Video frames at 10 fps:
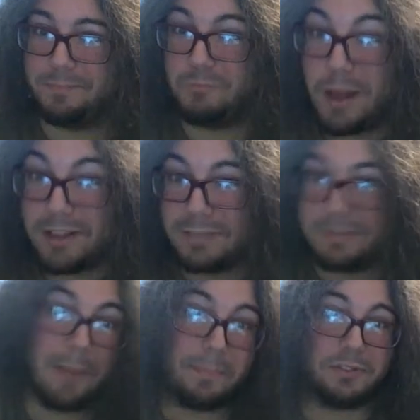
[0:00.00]
Well,
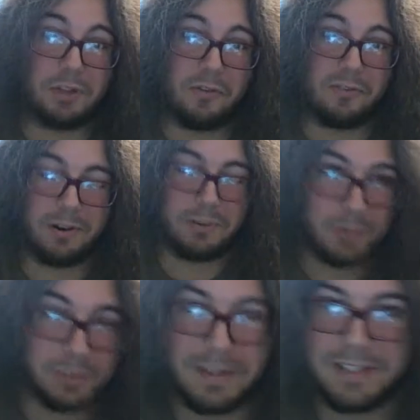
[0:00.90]
September's over,
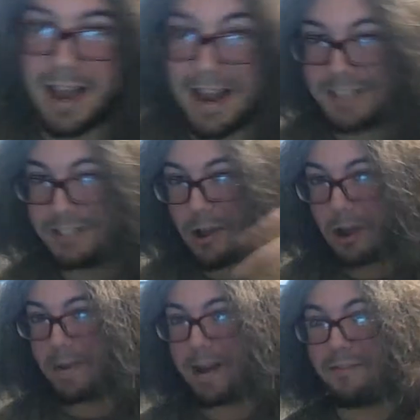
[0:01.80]
which means I get to
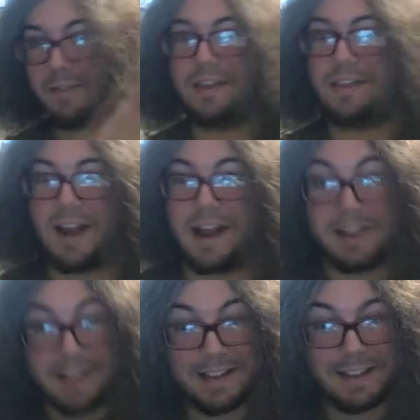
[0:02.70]
talk about everything that I
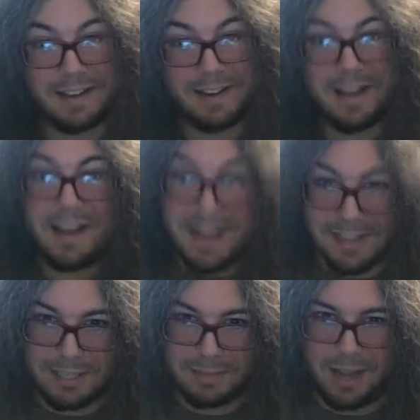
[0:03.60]
collected
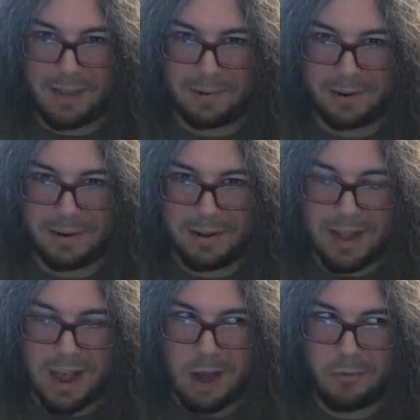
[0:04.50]
in September,
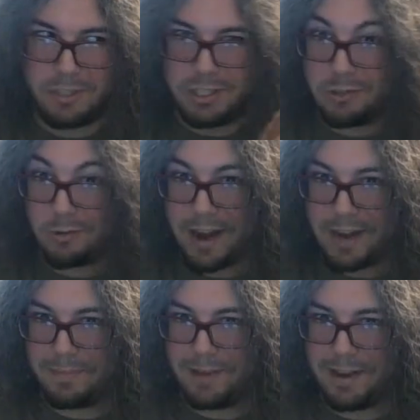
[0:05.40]
which is
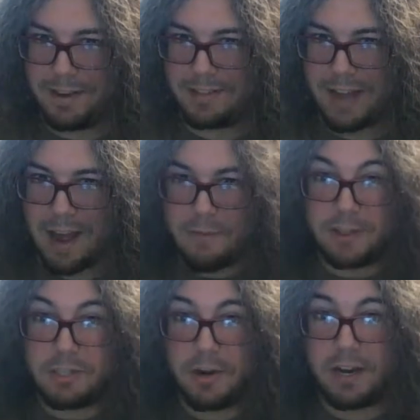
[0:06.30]
great because I
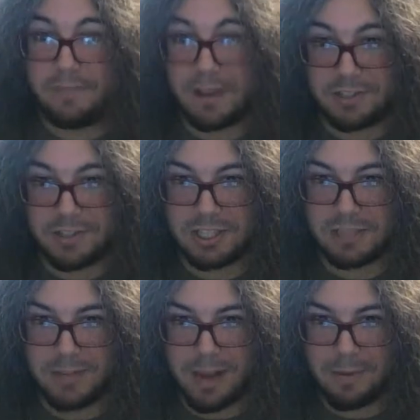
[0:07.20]
went to a convention this
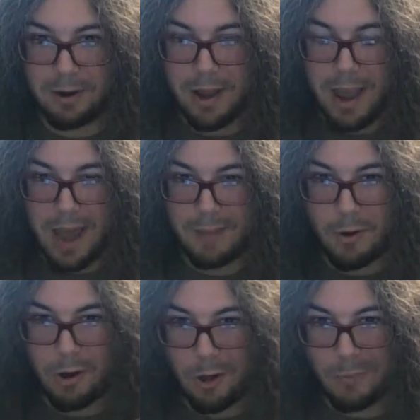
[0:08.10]
September and
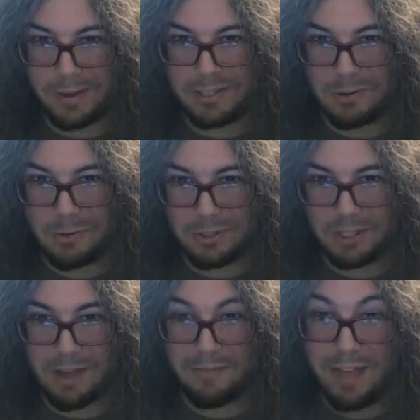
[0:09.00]
bought a whole bunch of cool
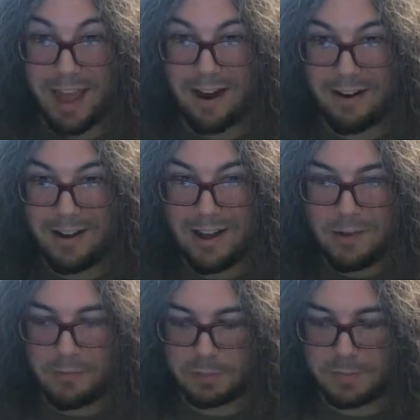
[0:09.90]
stuff there,
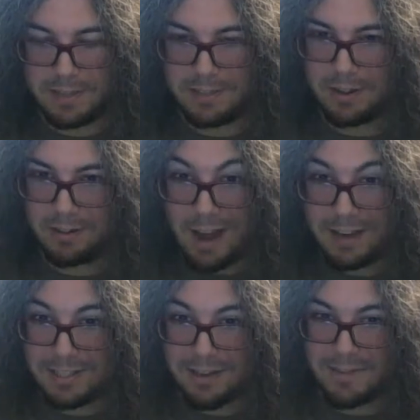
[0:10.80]
which means a lot
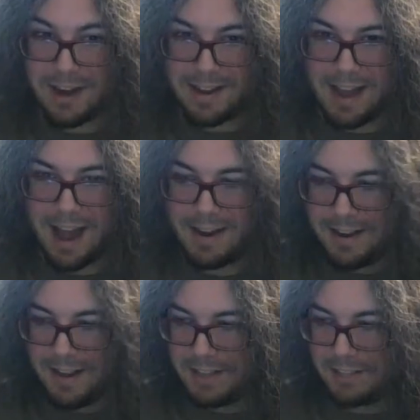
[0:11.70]
of stuff that I got
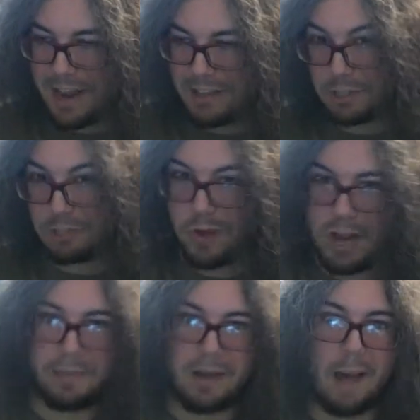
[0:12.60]
is not just
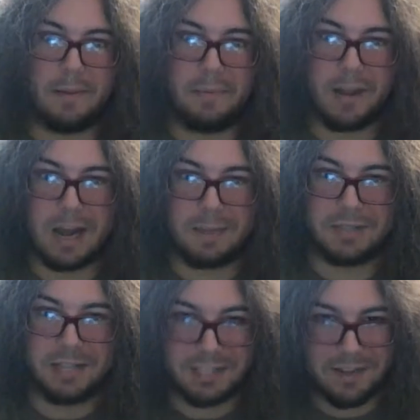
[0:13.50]
random common
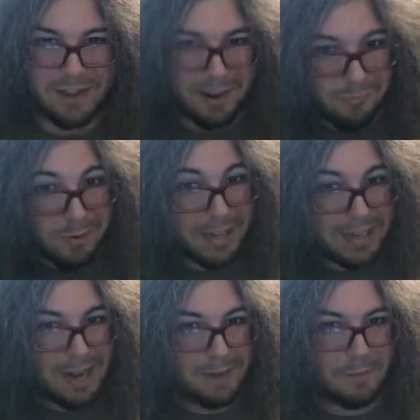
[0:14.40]
pickups, it's stuff that I
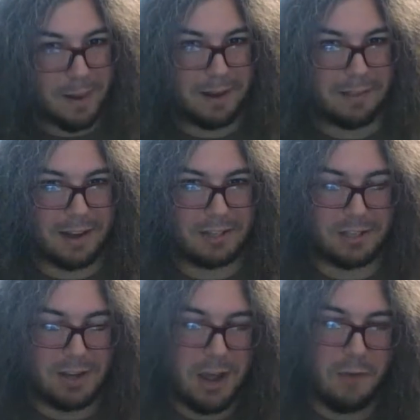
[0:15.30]
really needed for my
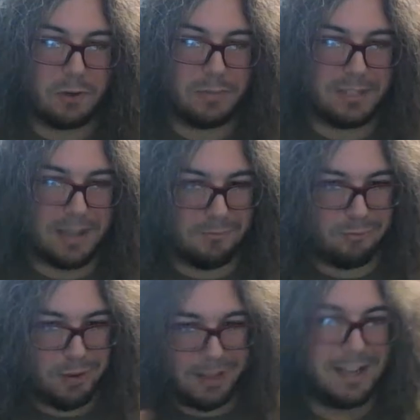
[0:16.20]
collection, which means
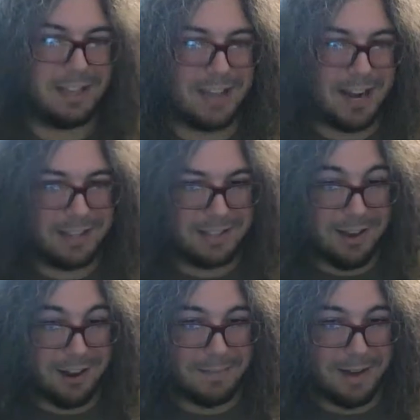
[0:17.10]
I'm really excited to
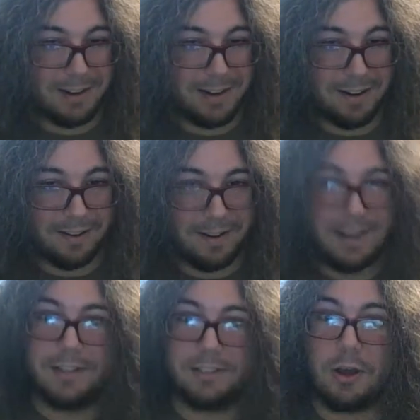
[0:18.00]
talk about it here.
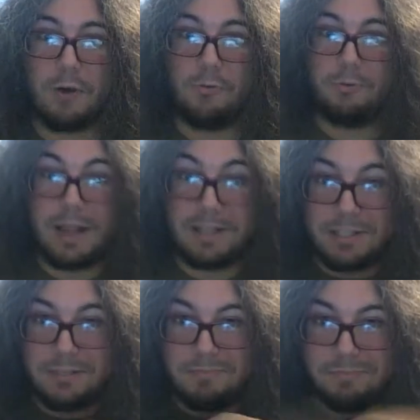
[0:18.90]
So
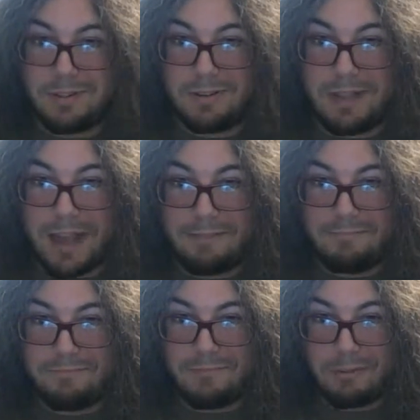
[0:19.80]
let's get
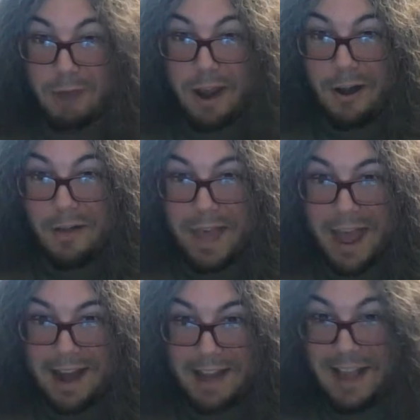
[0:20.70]
right on
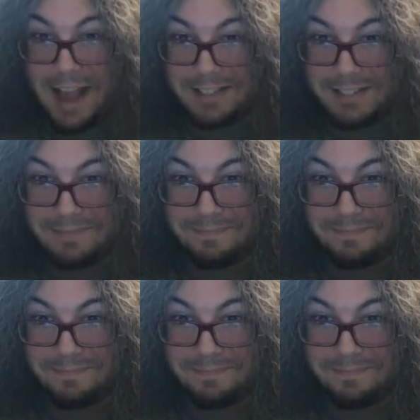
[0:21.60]
that, I guess.